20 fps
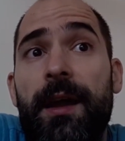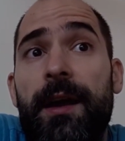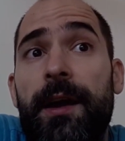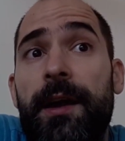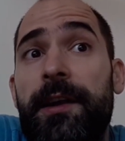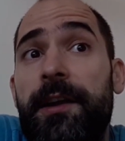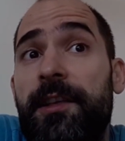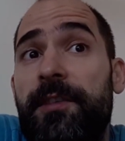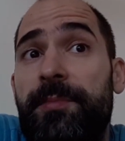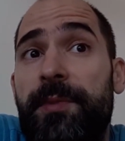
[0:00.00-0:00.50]

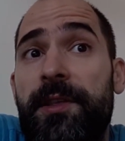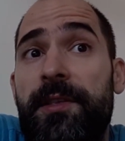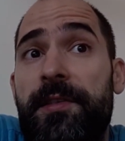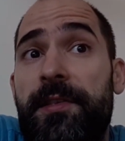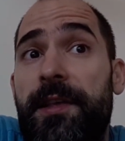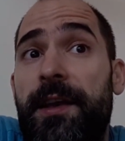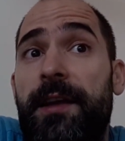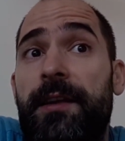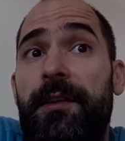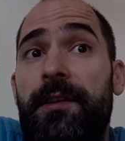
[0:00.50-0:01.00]
it has been
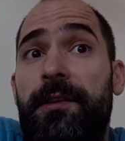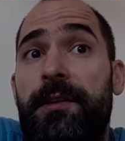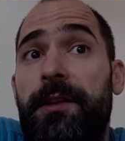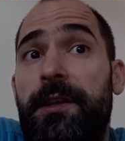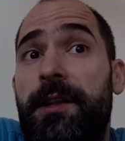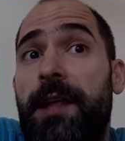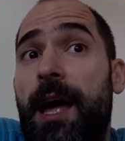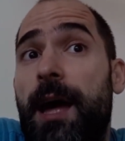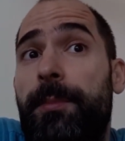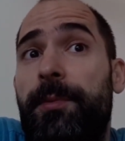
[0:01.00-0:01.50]
said that
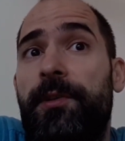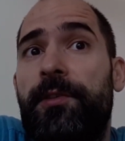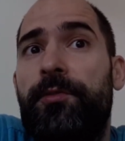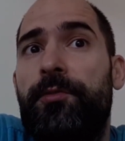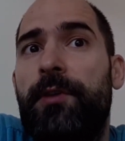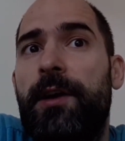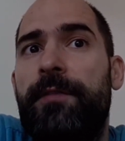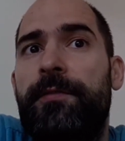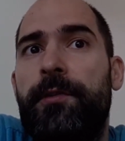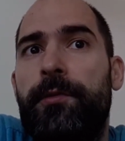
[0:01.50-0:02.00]
it happens
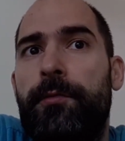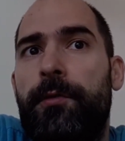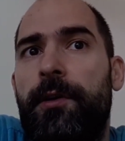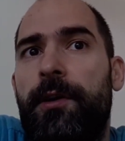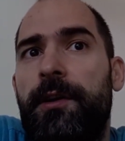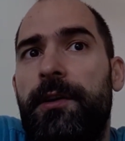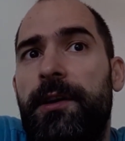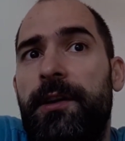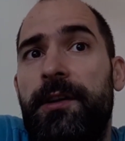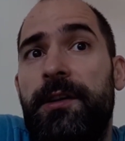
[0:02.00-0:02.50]
to
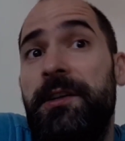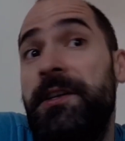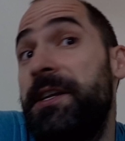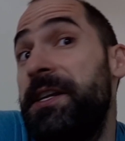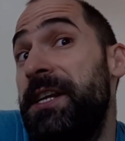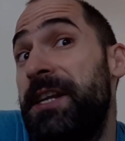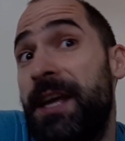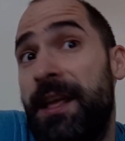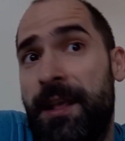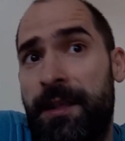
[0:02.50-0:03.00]
everyone,
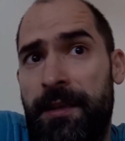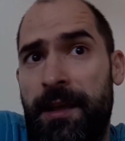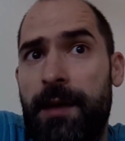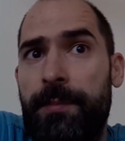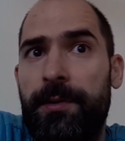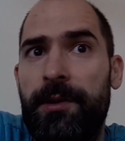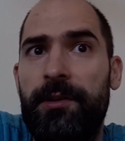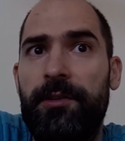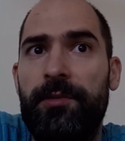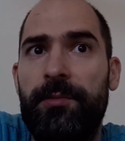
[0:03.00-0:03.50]
and it has
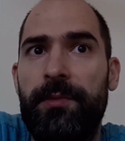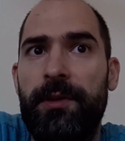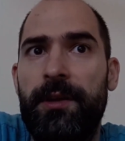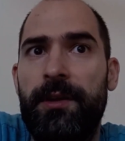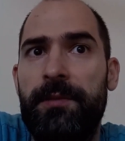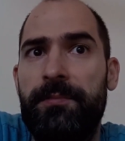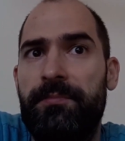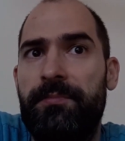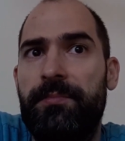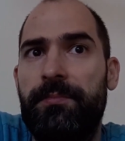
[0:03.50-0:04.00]
happened to
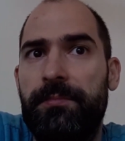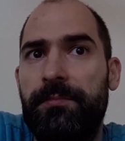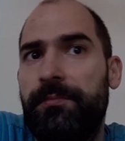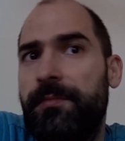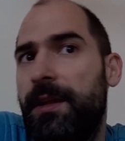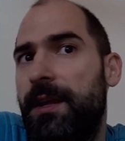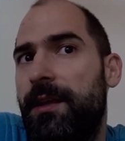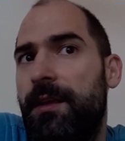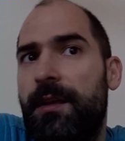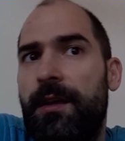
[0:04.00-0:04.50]
me
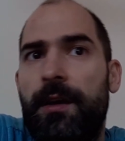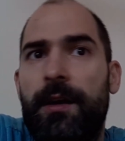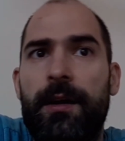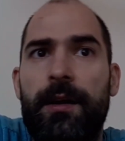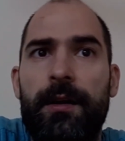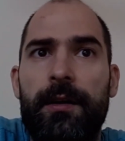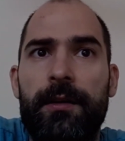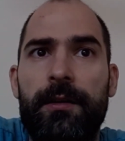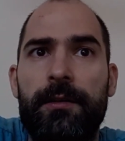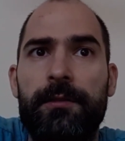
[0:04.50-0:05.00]

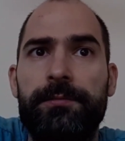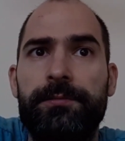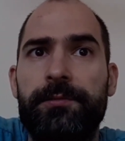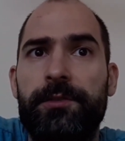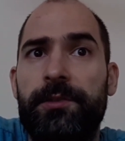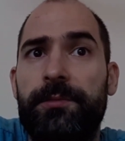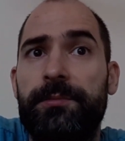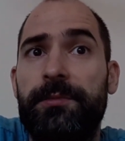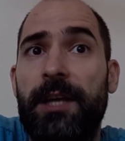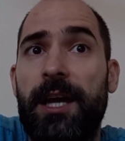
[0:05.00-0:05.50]

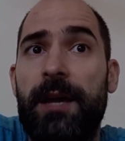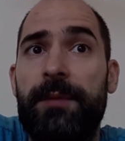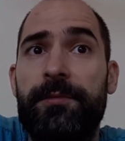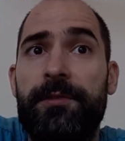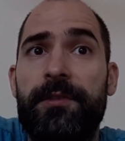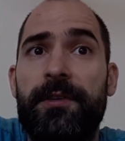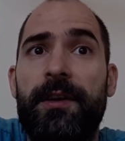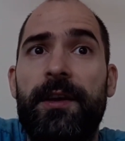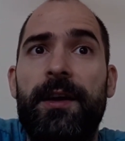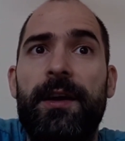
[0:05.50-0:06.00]

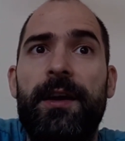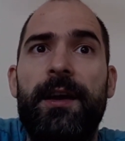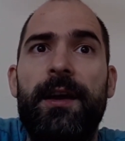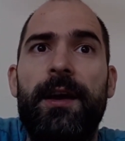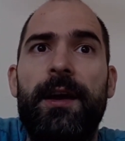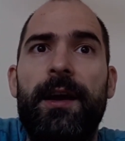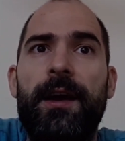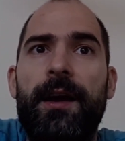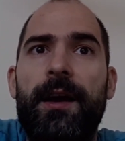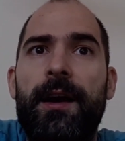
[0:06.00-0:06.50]
sometimes.
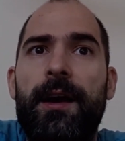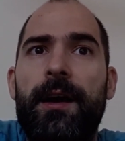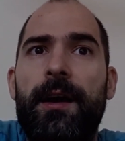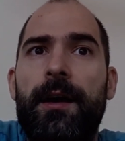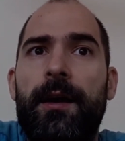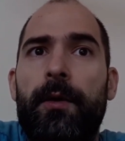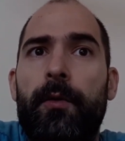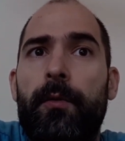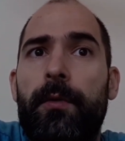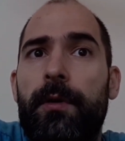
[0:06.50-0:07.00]

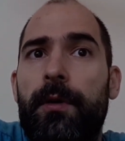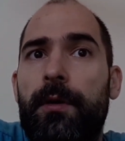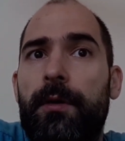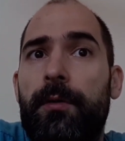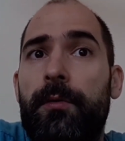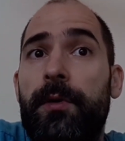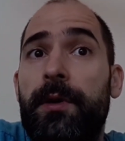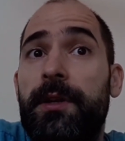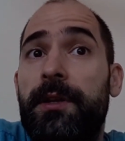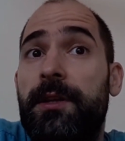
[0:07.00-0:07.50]

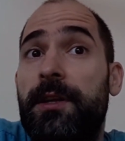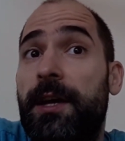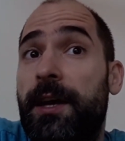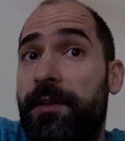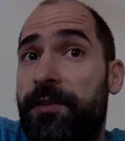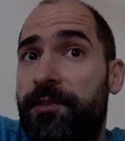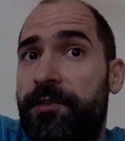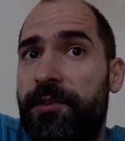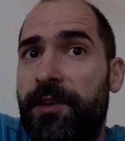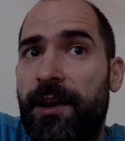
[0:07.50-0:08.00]
Well, with the
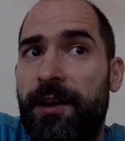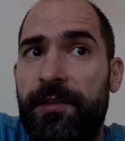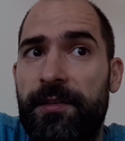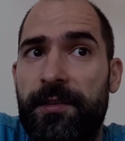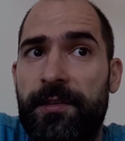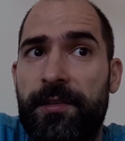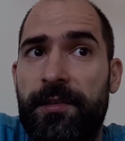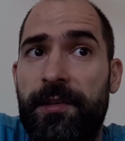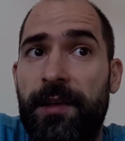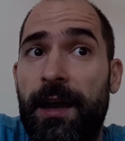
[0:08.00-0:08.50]

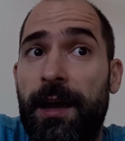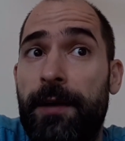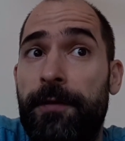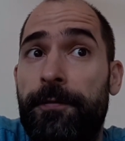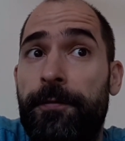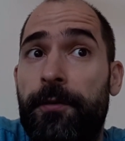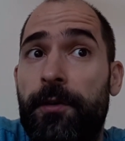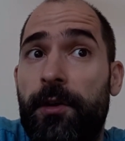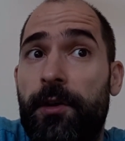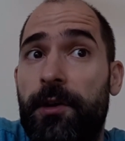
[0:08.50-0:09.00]
exercises, I
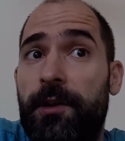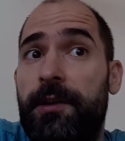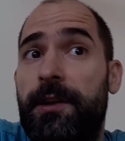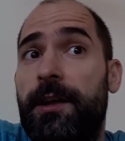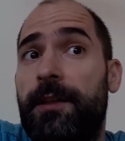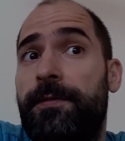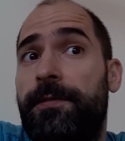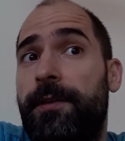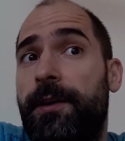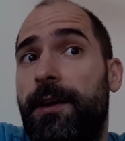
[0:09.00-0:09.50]
have forgotten
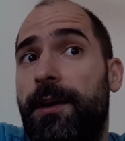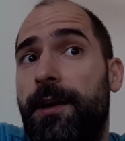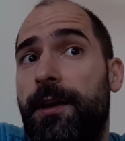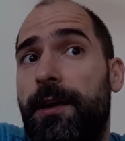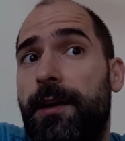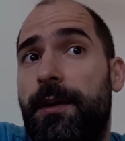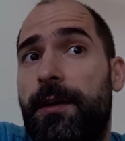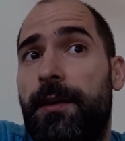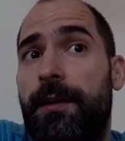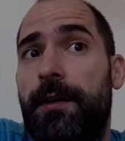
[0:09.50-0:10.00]
that
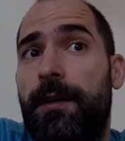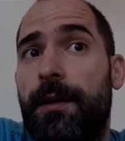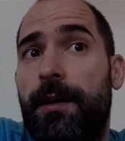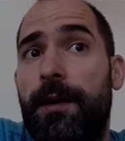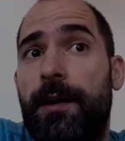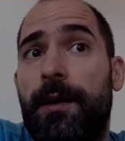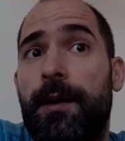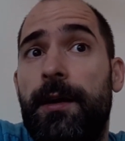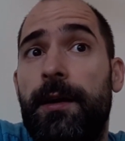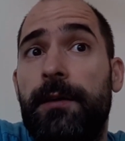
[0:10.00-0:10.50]
feeling.
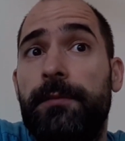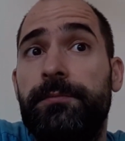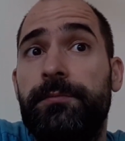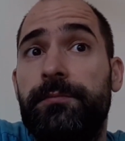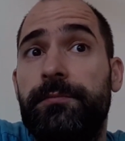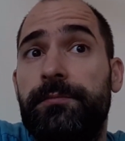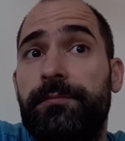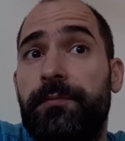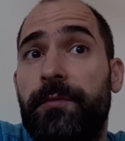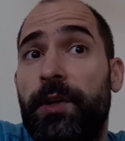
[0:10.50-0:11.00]

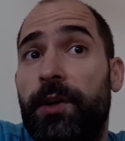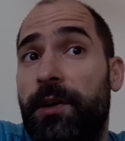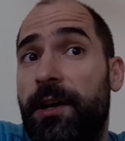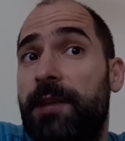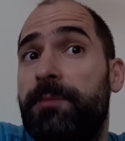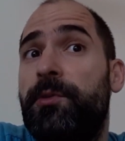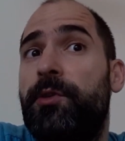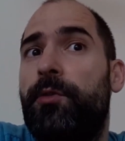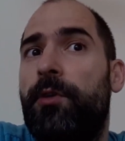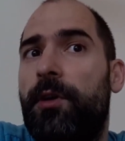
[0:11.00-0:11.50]
Don't
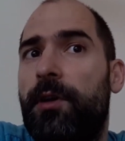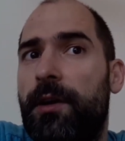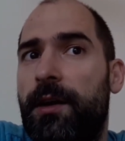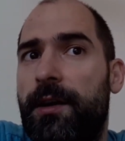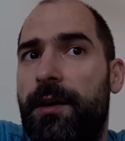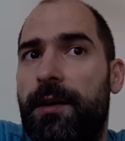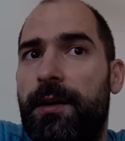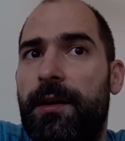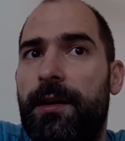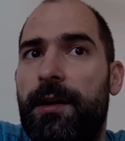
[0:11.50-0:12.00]
get me wrong,
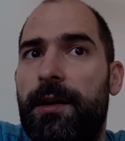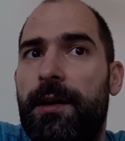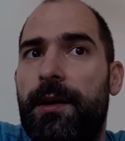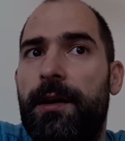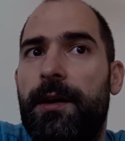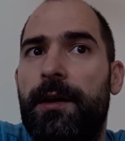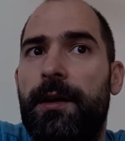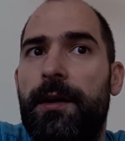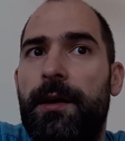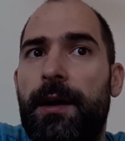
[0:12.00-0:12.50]

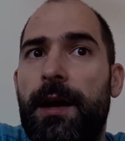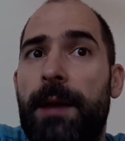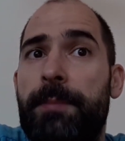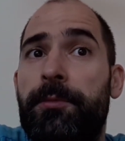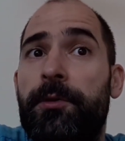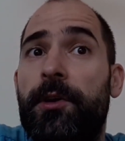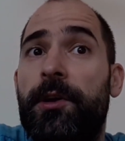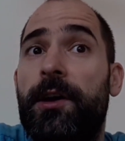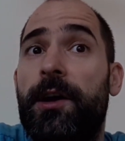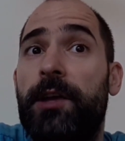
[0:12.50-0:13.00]

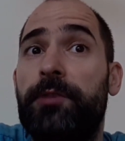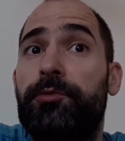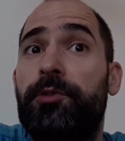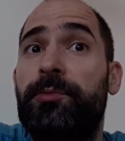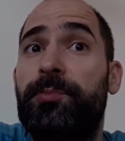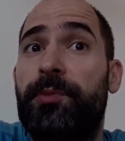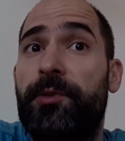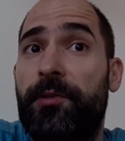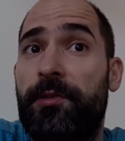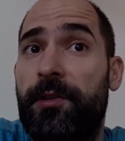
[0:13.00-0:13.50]
I'm not
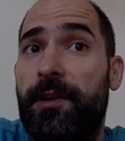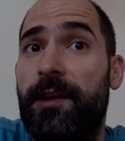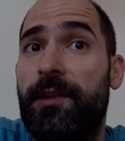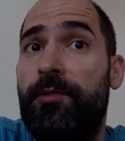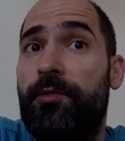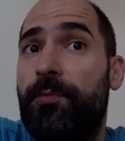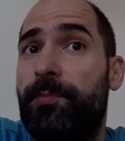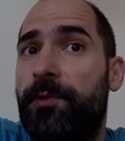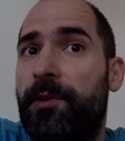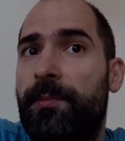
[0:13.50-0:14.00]

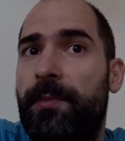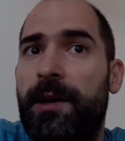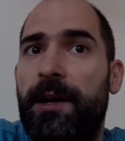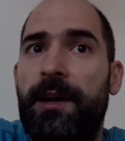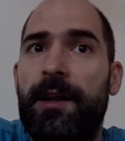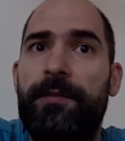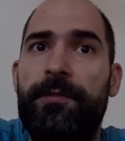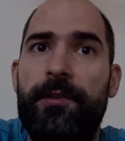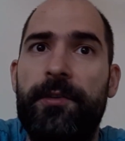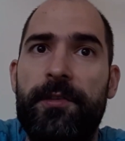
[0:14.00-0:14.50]
100%
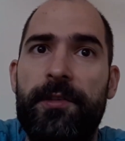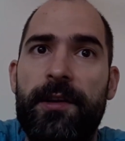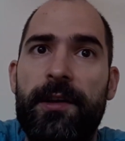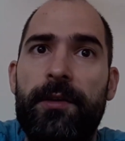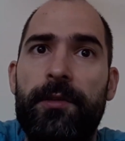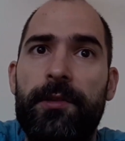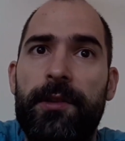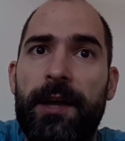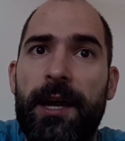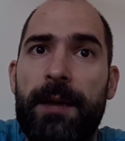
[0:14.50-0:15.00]
Superman every
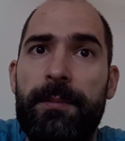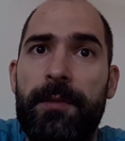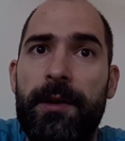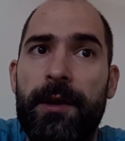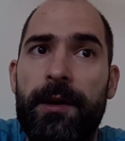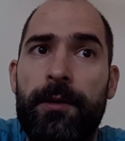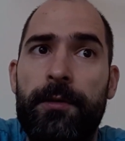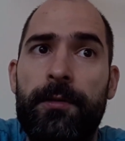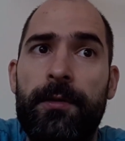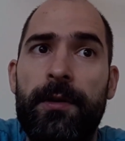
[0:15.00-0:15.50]
single time
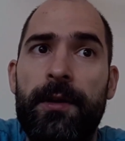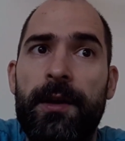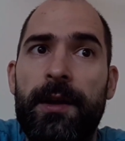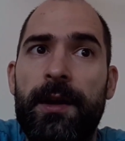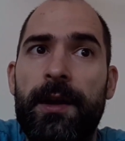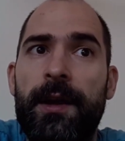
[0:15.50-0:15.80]
now.